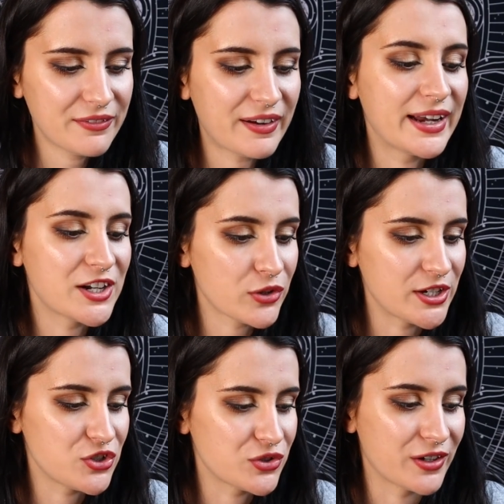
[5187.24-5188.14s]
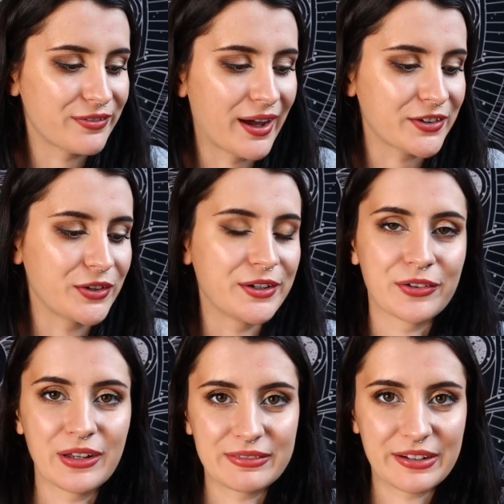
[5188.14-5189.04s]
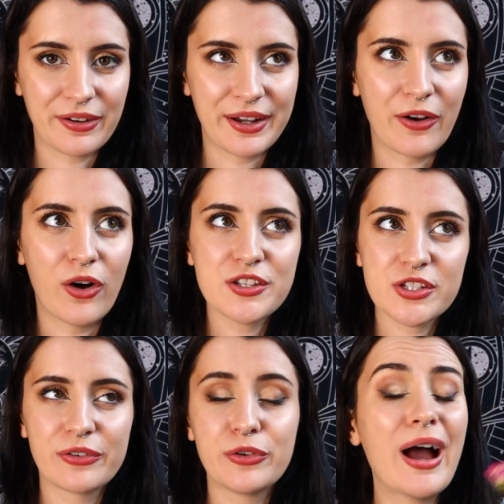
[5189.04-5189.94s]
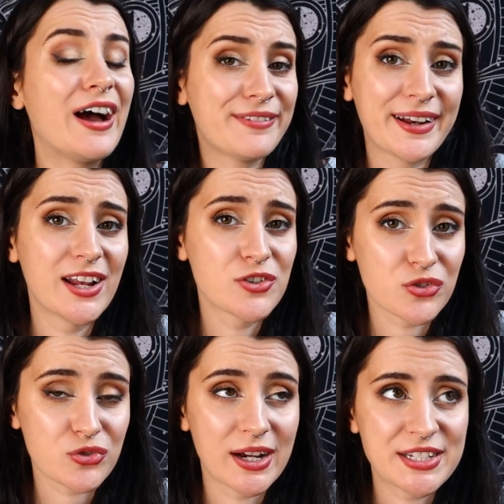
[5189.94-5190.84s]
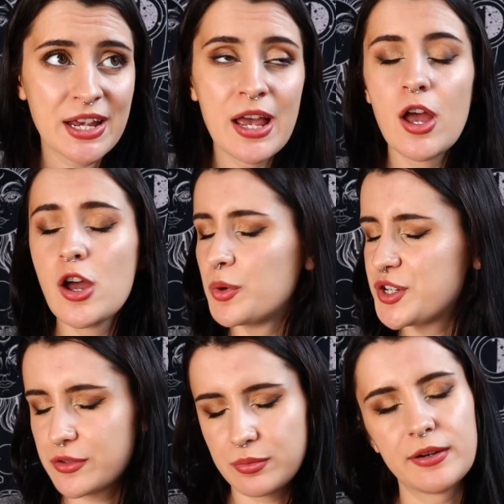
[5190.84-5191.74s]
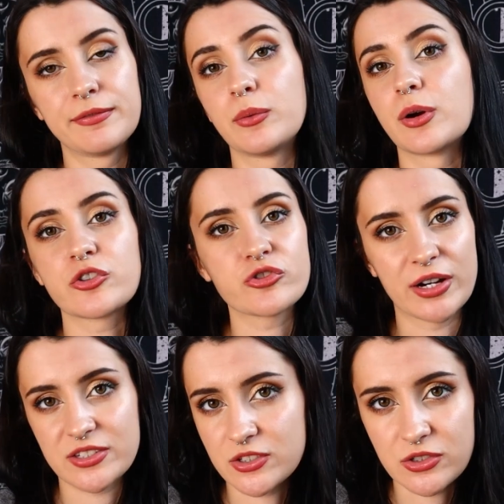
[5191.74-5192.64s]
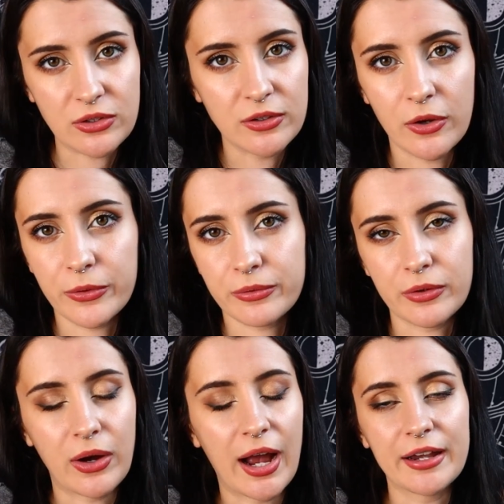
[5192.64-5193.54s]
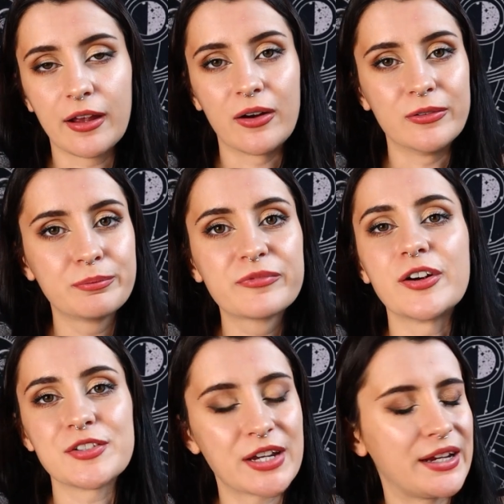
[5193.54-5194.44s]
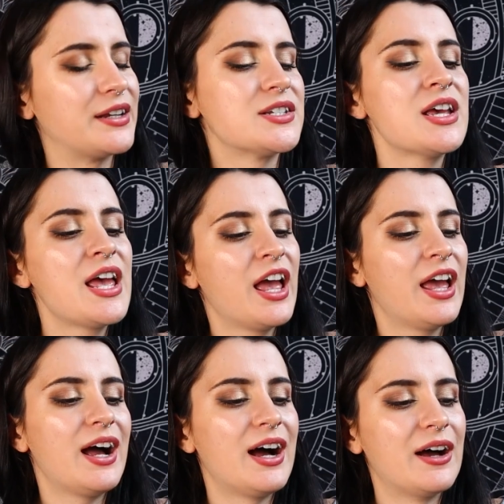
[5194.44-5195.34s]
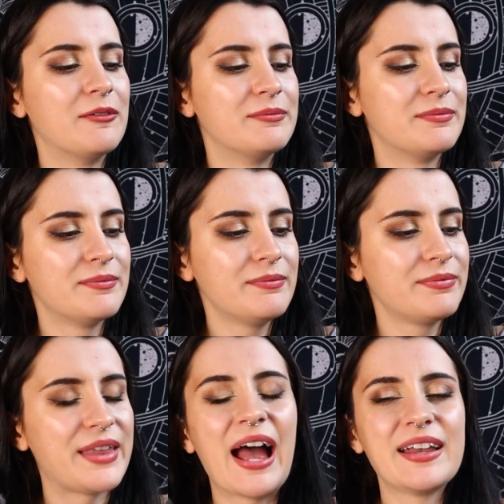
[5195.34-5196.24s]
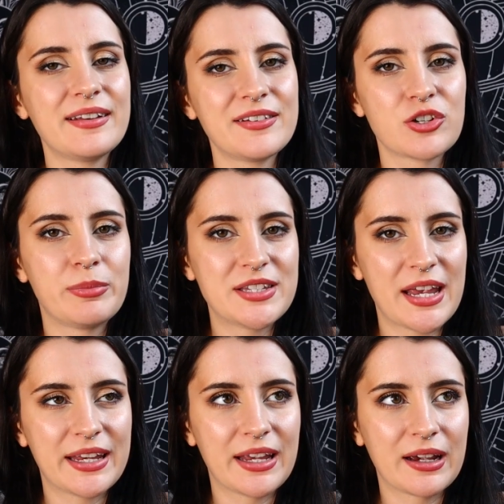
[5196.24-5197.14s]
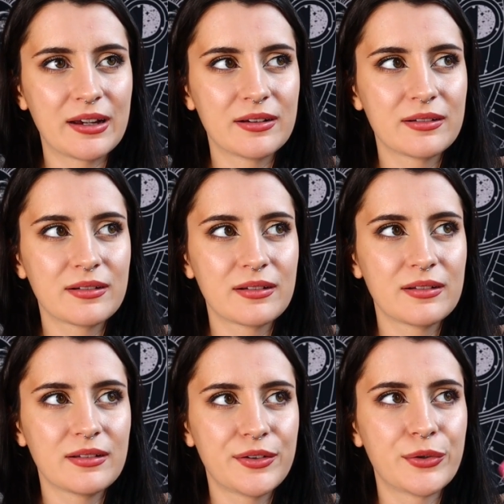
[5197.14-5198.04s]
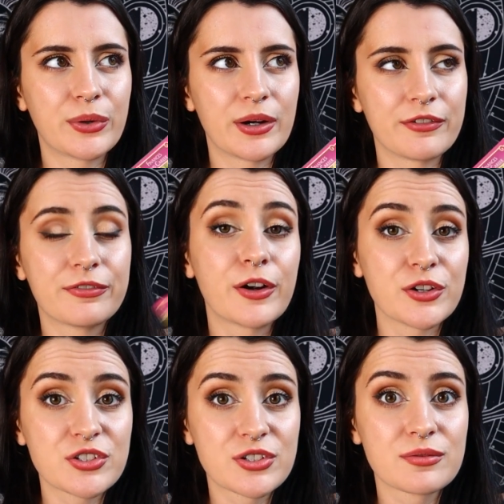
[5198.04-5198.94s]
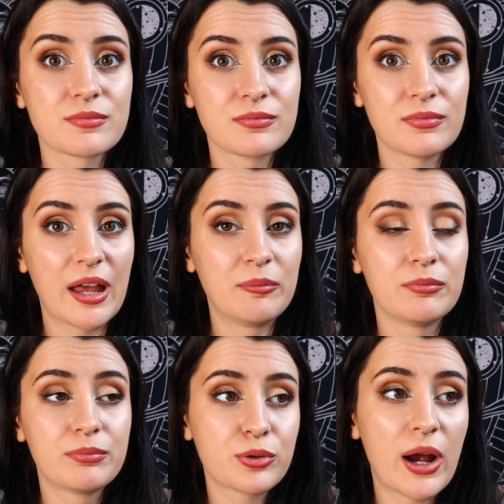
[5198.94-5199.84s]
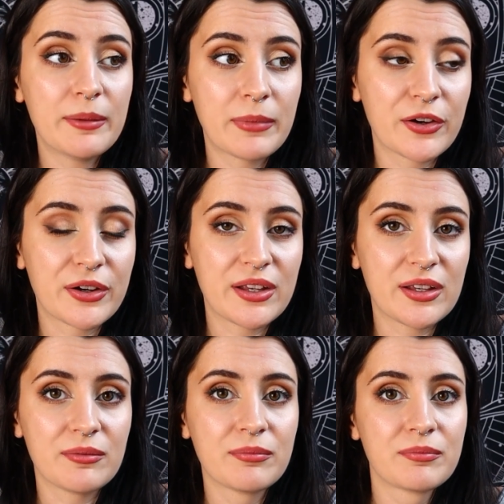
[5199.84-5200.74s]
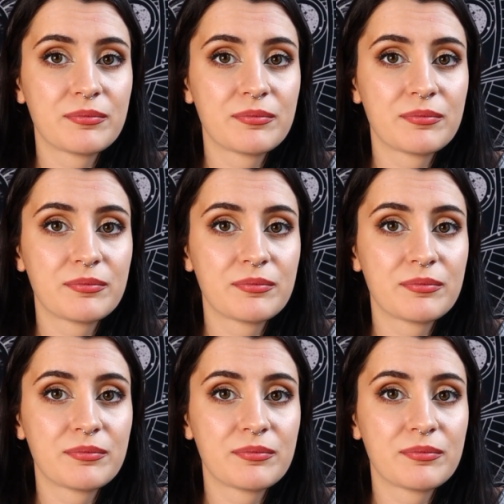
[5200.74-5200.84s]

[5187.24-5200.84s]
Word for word: financial issues are a factor in your love life right now. Also, if you have financial stress, which is one of the worst stresses you can go through, I know firsthand, um, that should be taking your first and primary